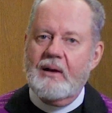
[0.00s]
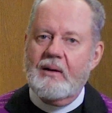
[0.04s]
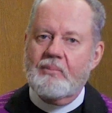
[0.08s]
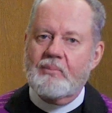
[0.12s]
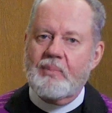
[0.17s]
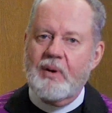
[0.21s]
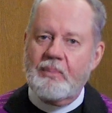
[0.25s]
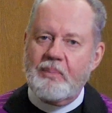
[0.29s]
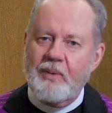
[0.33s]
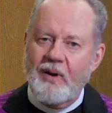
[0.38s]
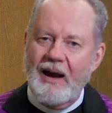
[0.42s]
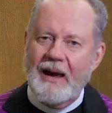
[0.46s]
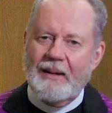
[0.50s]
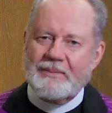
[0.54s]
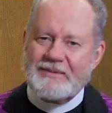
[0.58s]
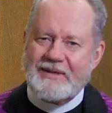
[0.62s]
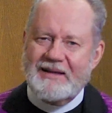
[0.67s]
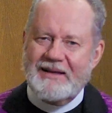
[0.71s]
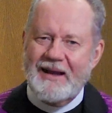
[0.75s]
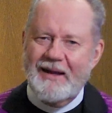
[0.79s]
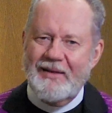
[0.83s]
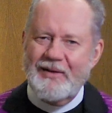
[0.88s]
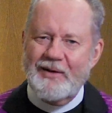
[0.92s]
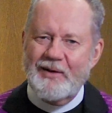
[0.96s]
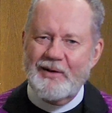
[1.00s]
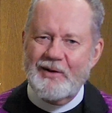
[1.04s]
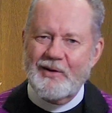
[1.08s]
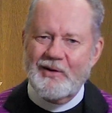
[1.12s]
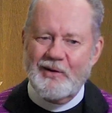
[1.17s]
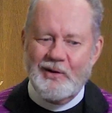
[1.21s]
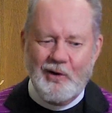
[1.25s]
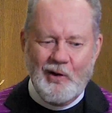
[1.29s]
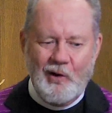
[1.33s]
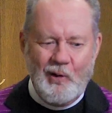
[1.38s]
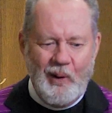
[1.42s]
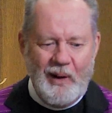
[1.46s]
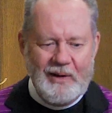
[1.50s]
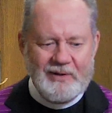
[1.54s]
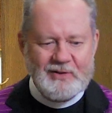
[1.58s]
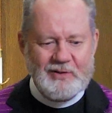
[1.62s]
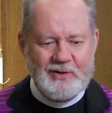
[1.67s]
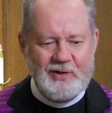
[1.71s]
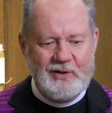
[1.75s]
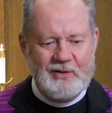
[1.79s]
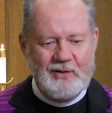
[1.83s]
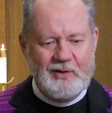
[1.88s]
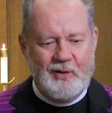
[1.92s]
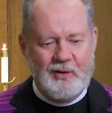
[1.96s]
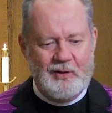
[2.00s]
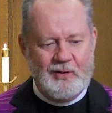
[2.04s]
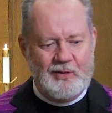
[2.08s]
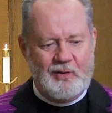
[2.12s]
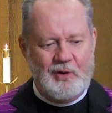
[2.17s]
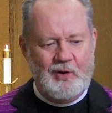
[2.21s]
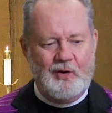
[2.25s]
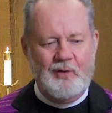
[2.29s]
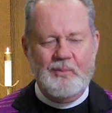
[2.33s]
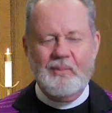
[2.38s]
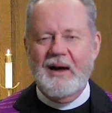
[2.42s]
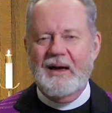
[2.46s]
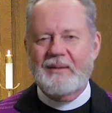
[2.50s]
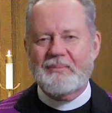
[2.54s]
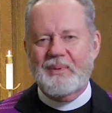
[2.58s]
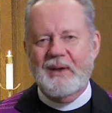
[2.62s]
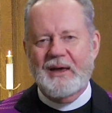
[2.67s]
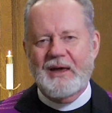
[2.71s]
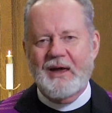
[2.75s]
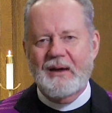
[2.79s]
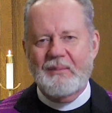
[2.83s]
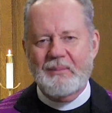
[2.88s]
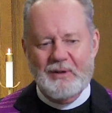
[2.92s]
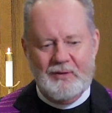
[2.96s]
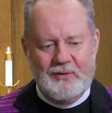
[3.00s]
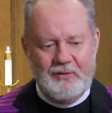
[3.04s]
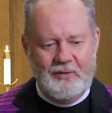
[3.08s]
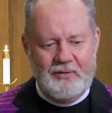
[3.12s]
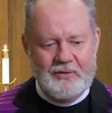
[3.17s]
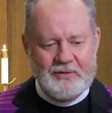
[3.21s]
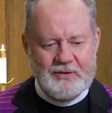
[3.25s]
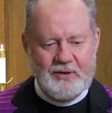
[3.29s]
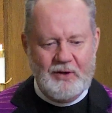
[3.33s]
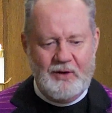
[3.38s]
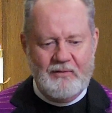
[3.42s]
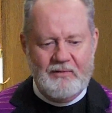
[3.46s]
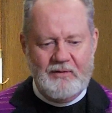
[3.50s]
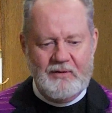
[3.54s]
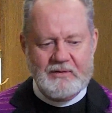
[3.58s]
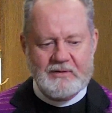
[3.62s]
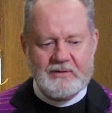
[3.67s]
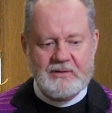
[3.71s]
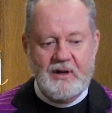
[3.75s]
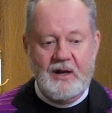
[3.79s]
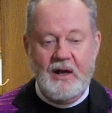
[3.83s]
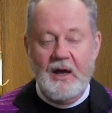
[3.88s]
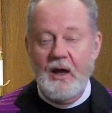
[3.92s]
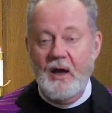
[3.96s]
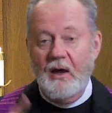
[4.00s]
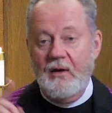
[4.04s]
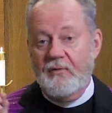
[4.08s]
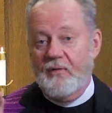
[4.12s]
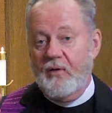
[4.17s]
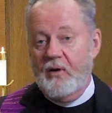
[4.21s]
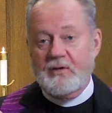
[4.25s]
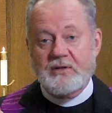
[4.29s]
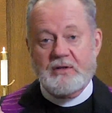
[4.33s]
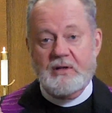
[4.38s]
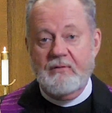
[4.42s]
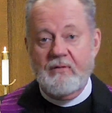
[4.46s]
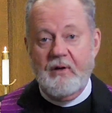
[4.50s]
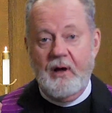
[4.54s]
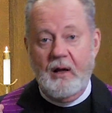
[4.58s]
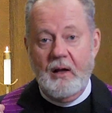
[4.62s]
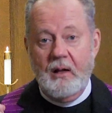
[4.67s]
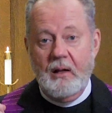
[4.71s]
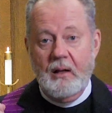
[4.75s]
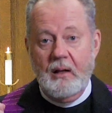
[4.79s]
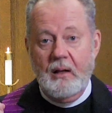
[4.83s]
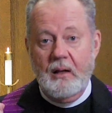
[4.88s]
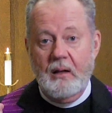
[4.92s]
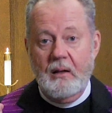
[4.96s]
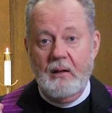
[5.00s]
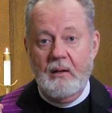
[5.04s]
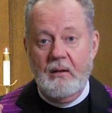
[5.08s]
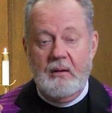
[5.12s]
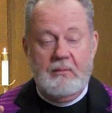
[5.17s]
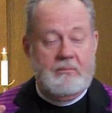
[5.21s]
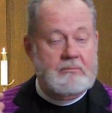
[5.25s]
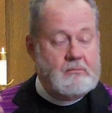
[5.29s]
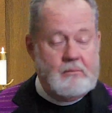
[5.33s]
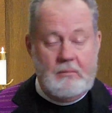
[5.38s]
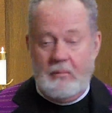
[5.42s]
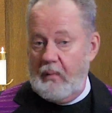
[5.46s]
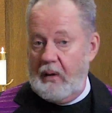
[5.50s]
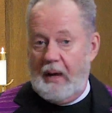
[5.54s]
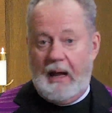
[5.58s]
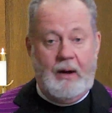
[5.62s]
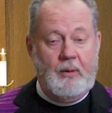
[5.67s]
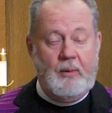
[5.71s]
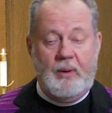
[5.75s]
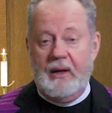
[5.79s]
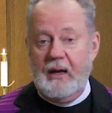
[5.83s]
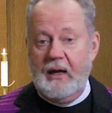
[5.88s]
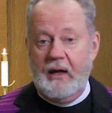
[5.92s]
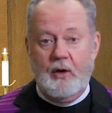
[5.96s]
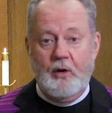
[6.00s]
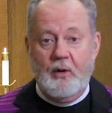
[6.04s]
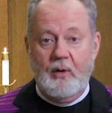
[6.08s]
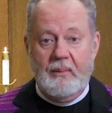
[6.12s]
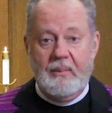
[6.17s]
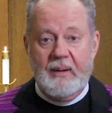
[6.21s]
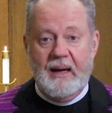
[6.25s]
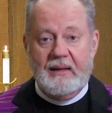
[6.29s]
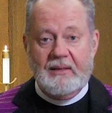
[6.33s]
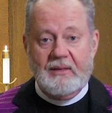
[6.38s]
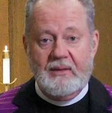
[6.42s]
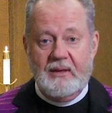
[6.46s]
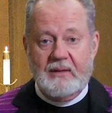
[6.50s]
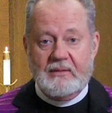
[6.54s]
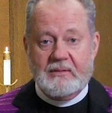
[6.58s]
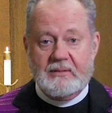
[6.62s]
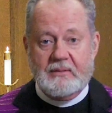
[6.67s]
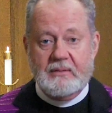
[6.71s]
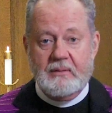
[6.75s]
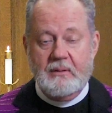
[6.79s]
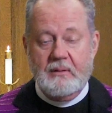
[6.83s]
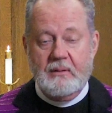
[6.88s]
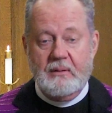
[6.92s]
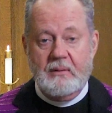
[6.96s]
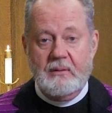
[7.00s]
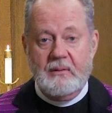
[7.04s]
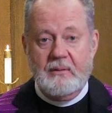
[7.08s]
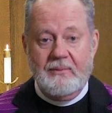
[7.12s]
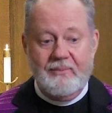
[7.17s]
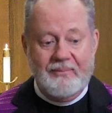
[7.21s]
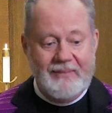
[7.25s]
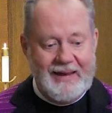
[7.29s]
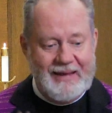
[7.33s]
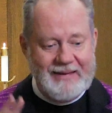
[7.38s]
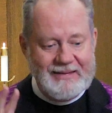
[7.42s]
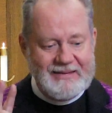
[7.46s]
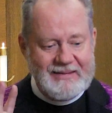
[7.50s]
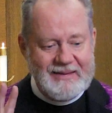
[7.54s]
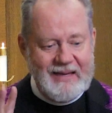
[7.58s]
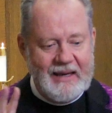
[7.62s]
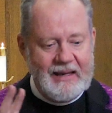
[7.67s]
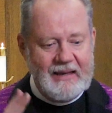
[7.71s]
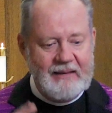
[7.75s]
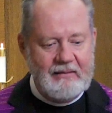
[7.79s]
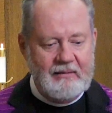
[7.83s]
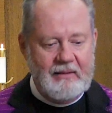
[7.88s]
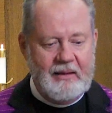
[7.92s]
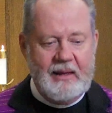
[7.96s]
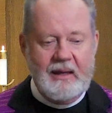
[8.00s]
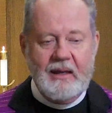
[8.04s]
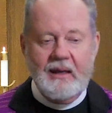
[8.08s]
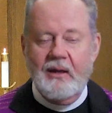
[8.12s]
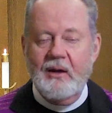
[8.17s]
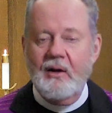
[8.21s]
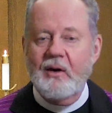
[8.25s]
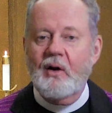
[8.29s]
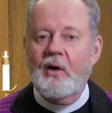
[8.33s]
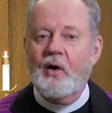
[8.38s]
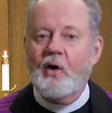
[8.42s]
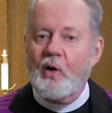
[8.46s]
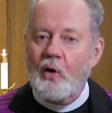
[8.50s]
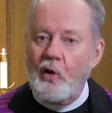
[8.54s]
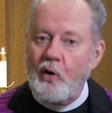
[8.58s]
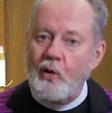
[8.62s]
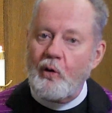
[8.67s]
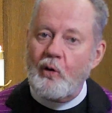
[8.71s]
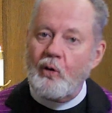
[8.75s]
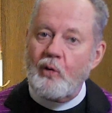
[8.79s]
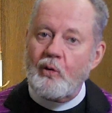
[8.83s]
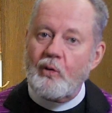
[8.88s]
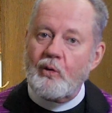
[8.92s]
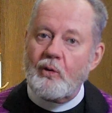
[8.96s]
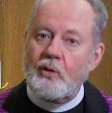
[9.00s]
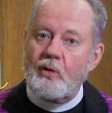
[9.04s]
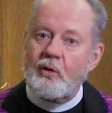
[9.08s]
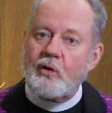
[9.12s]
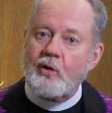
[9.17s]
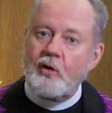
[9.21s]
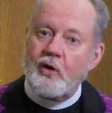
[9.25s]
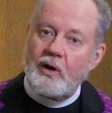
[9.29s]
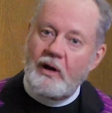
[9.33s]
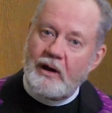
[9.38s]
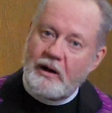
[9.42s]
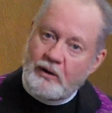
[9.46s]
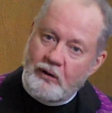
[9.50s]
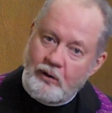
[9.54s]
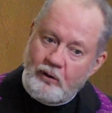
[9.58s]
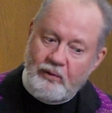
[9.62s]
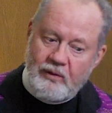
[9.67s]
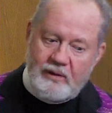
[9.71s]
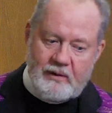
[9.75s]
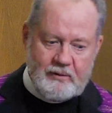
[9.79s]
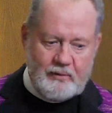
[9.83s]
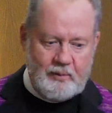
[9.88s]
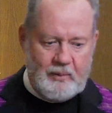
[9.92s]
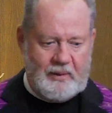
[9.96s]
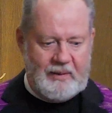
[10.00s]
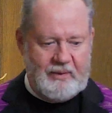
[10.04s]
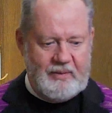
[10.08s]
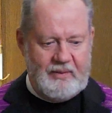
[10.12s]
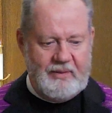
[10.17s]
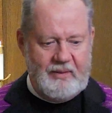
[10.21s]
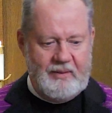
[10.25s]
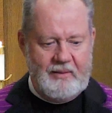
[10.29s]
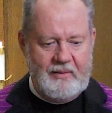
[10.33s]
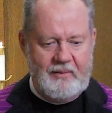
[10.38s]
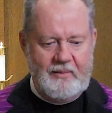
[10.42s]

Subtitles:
But perhaps another question or two might be coming to the surface. First of all, how would I go about this? And secondly, who could I do this with?